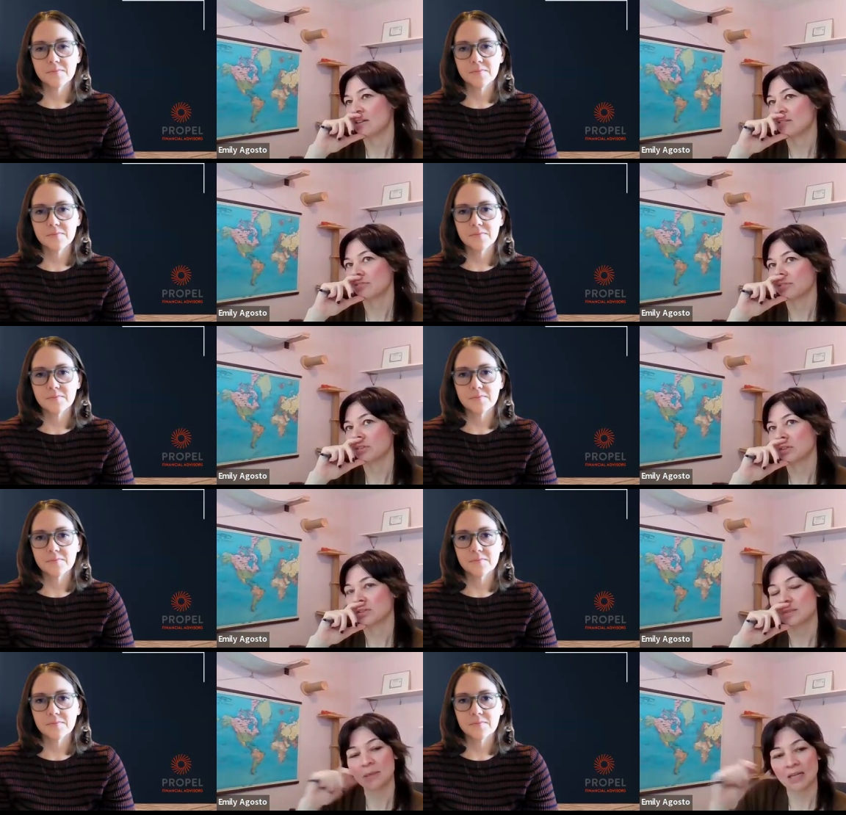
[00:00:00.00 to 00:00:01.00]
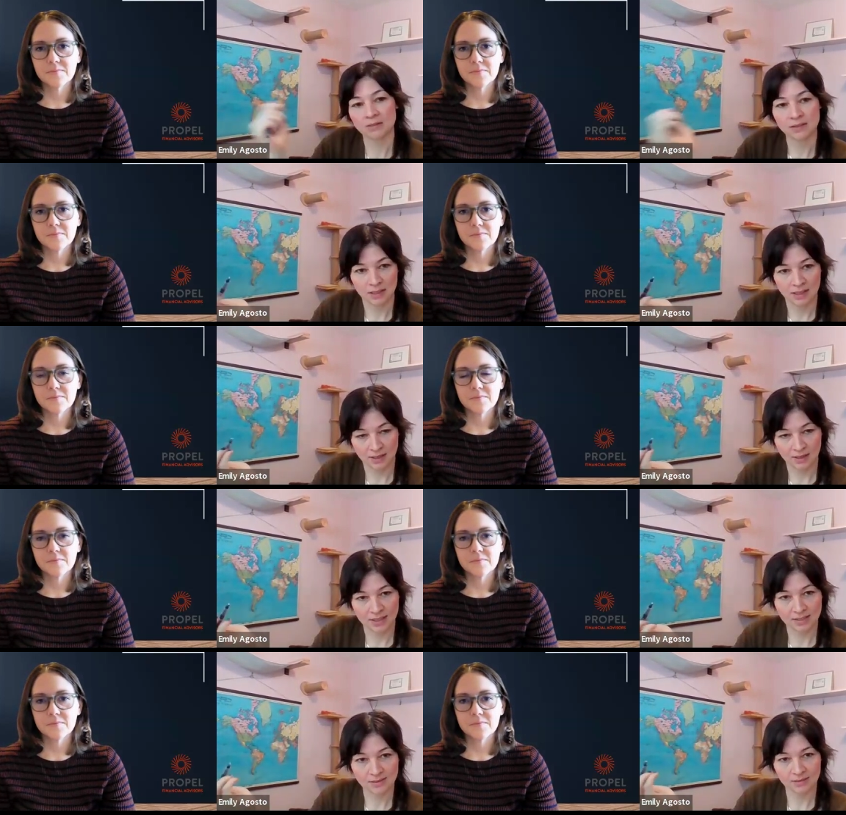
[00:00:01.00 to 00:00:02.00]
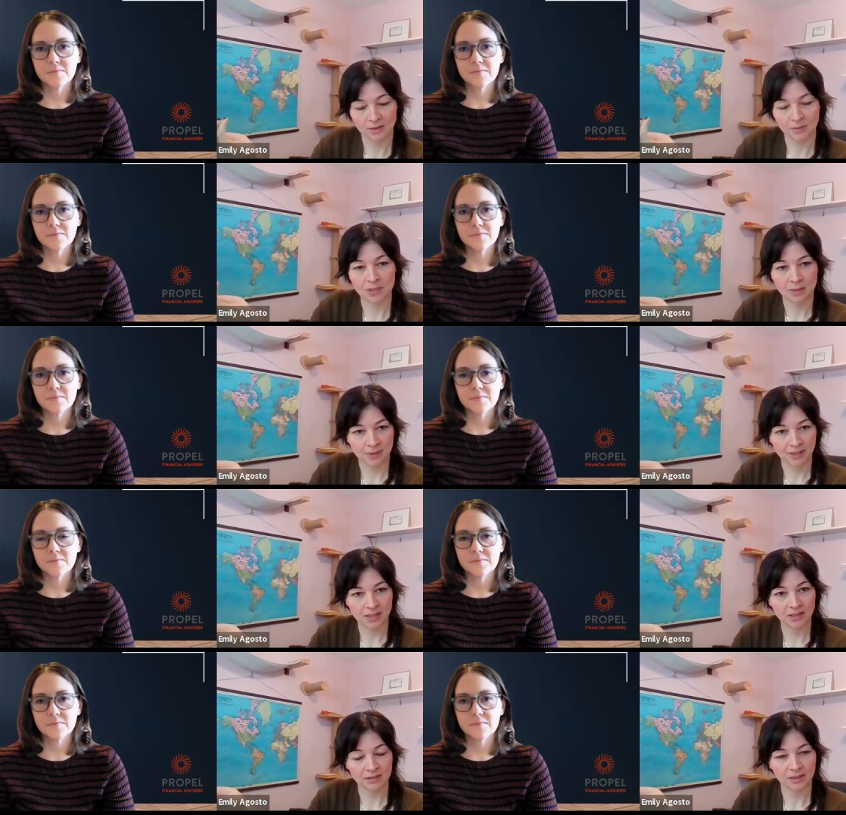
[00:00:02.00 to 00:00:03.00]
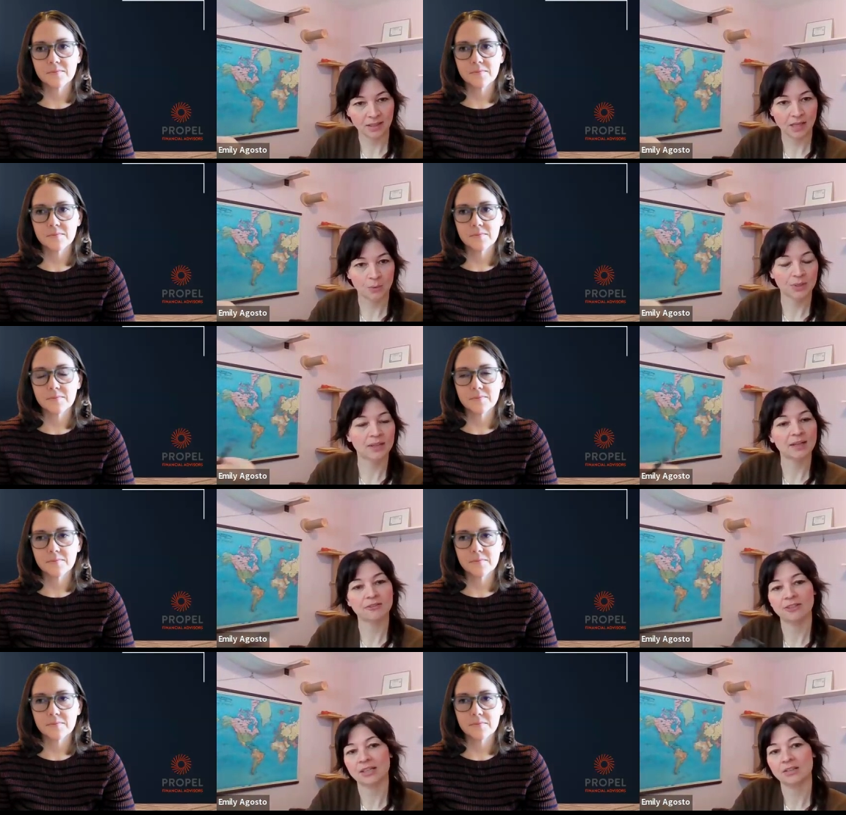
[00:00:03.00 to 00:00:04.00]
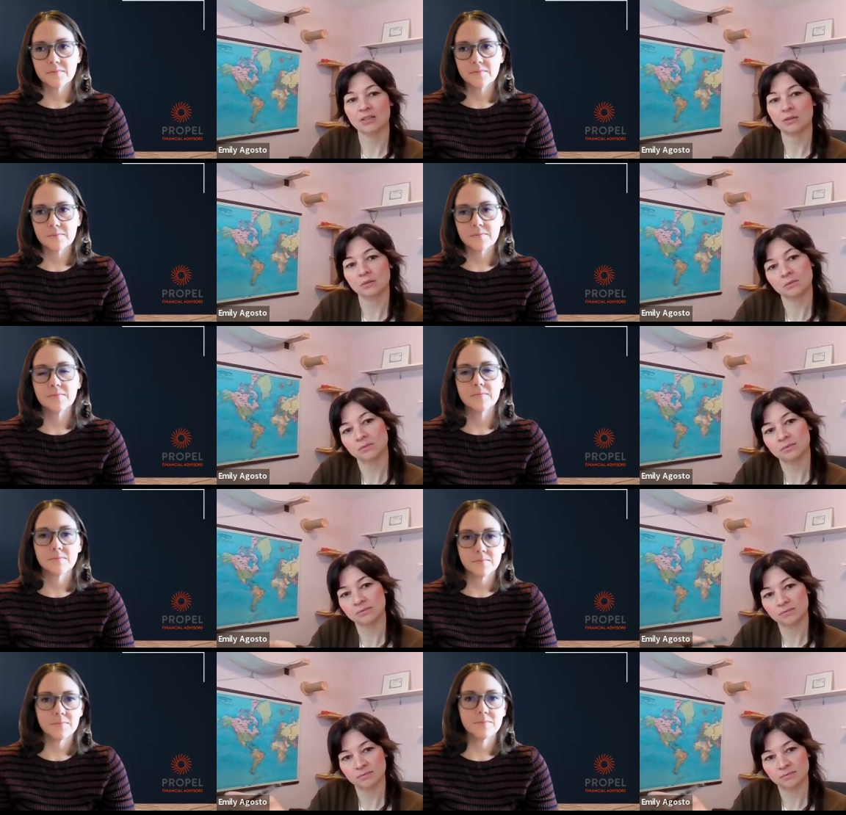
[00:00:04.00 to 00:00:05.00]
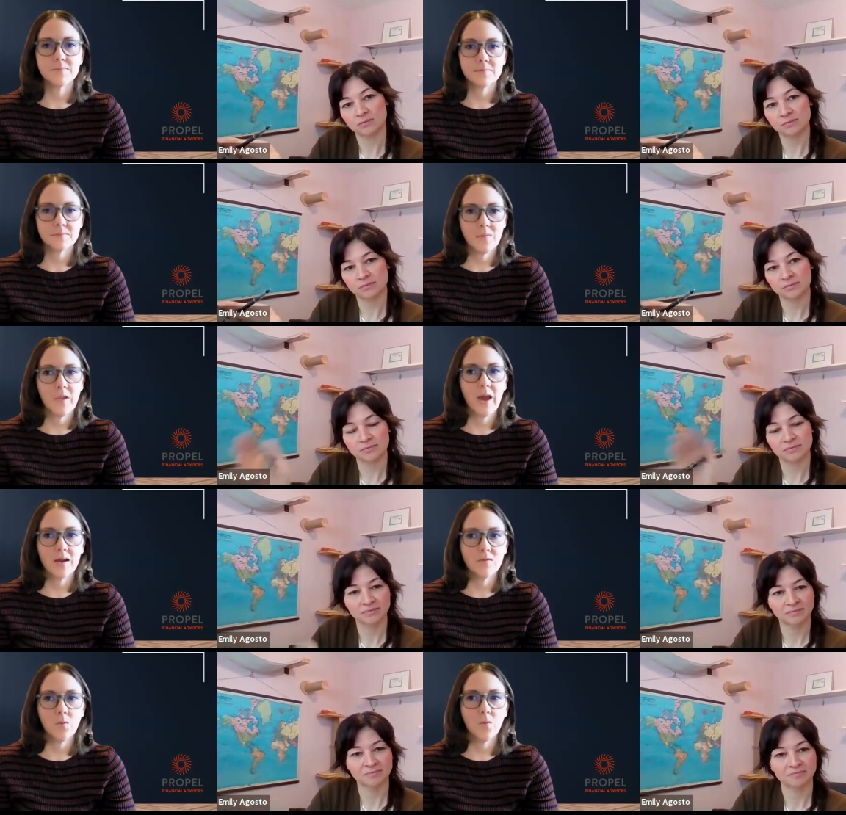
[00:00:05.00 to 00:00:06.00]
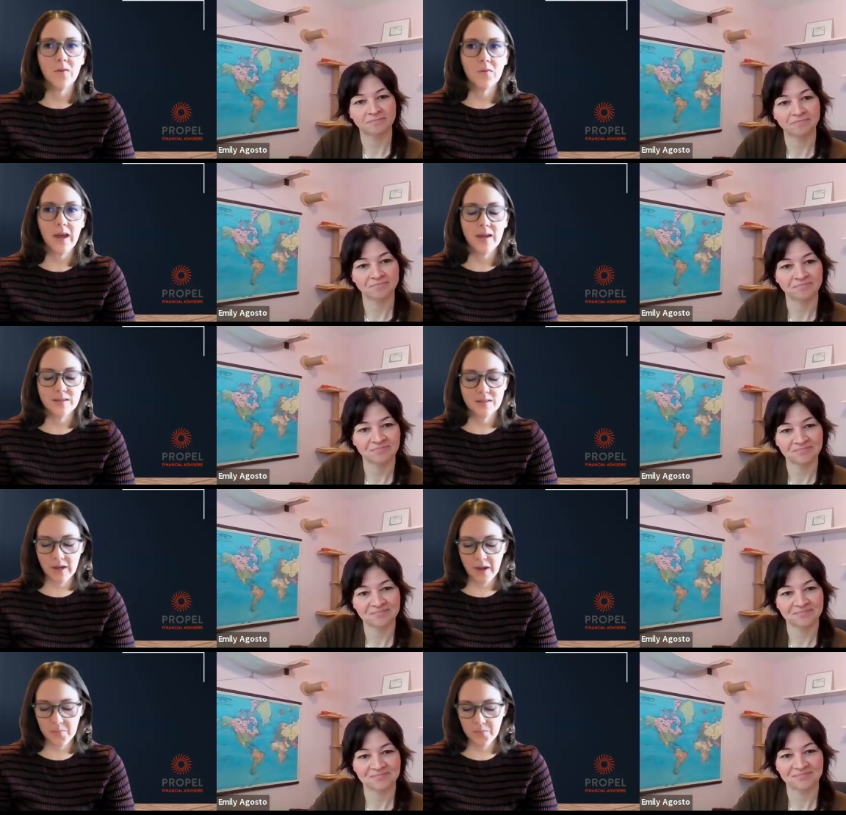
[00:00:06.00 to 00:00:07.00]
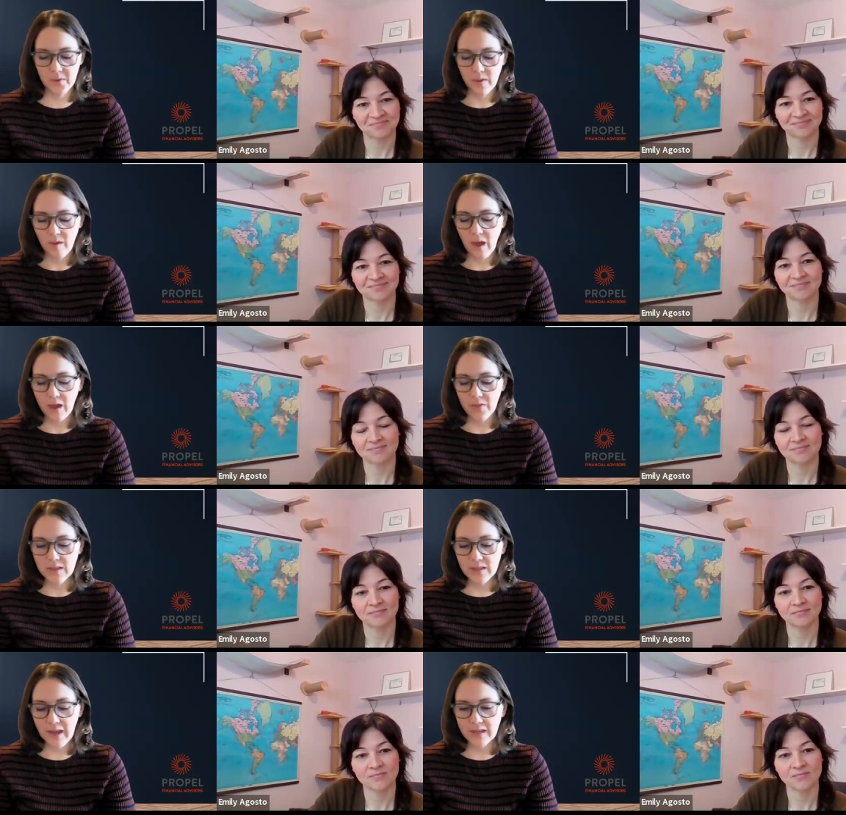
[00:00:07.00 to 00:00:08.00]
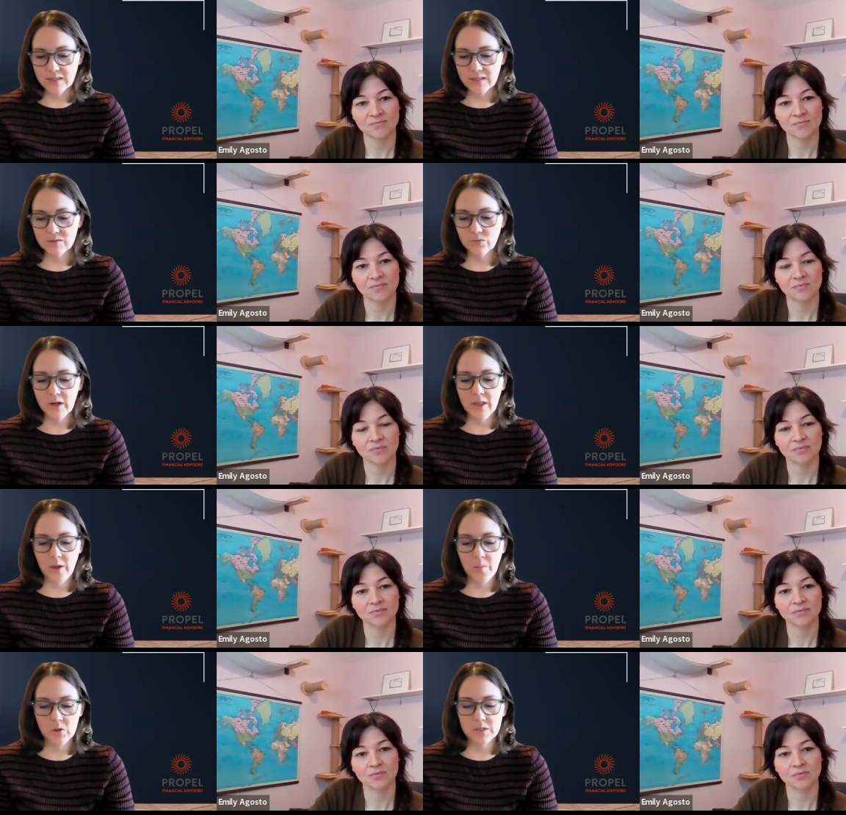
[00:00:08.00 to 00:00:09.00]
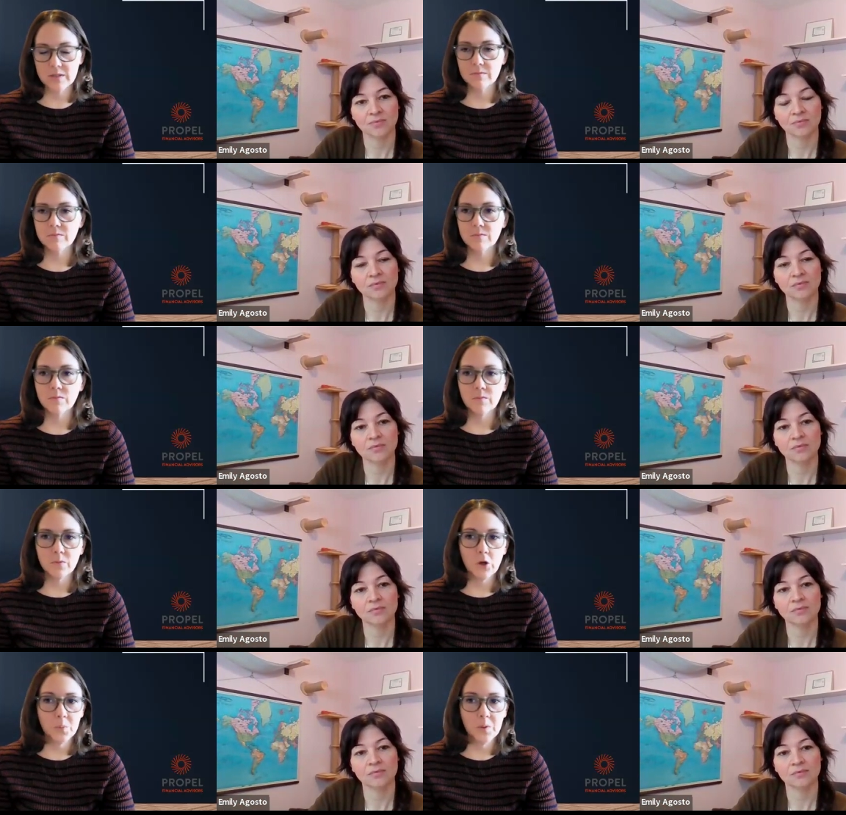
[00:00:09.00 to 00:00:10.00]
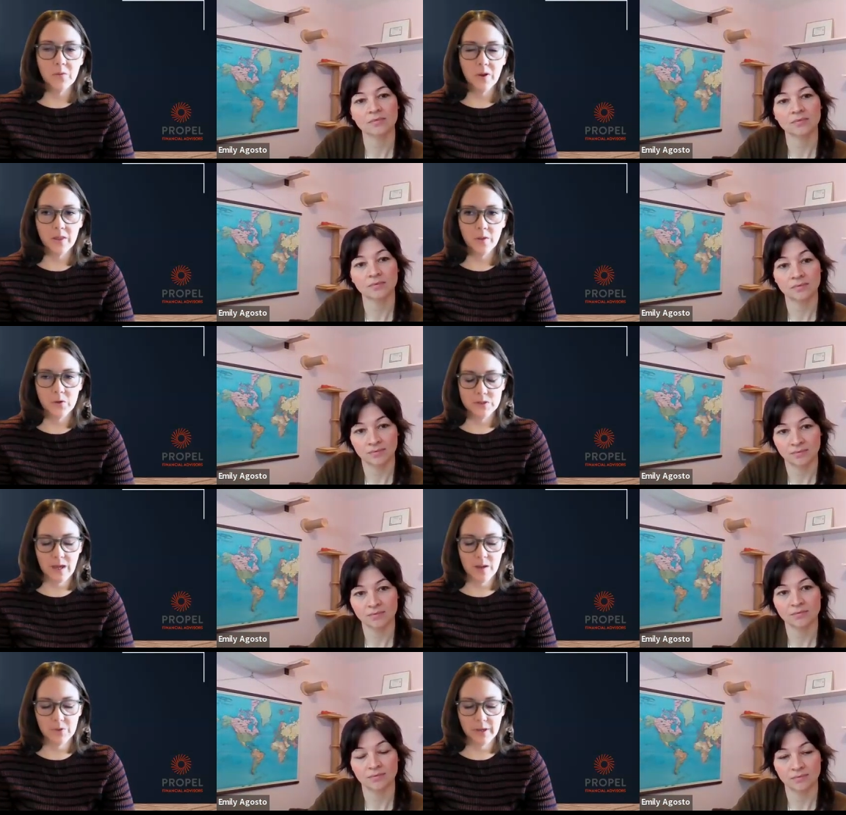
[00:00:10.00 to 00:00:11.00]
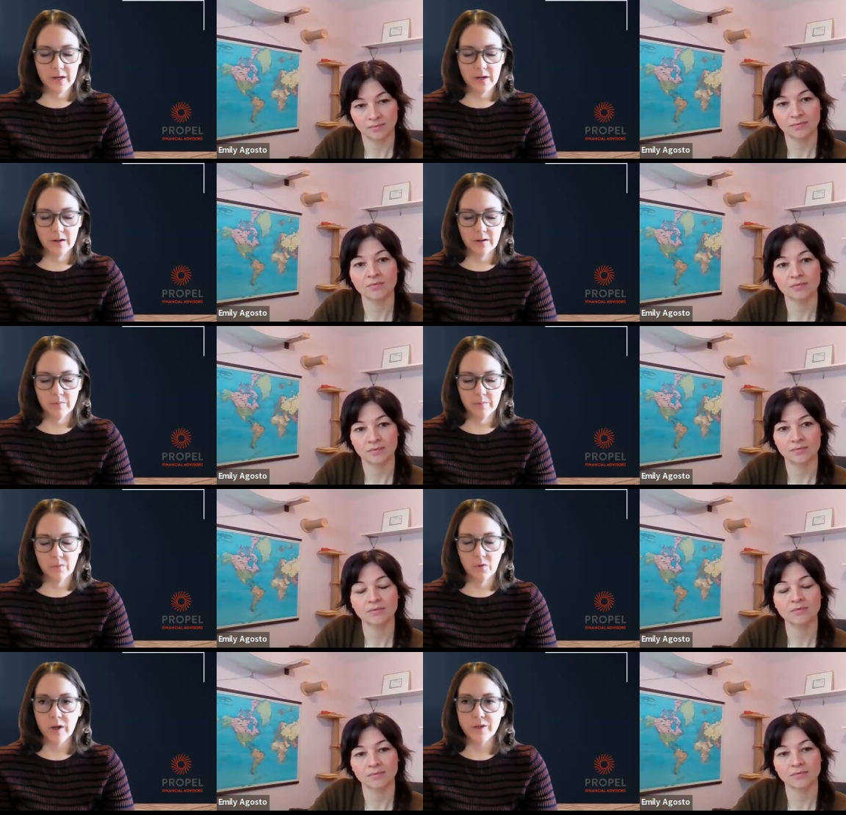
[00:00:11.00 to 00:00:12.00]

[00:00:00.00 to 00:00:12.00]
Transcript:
Speaker 1: if your spouse inherits a property? Like, how would that affect you?
Speaker 2: Yeah. Well, that's, um, I think that's one of the most, could be one of the most complicated